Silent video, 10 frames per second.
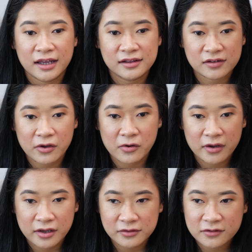And
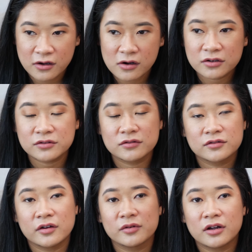so it was all
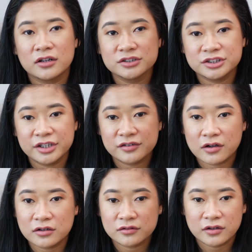terminology, it's
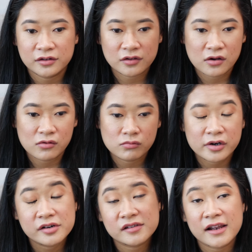all, it's all
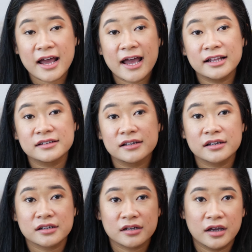words that I had
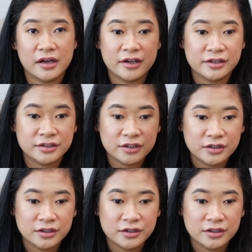to uh,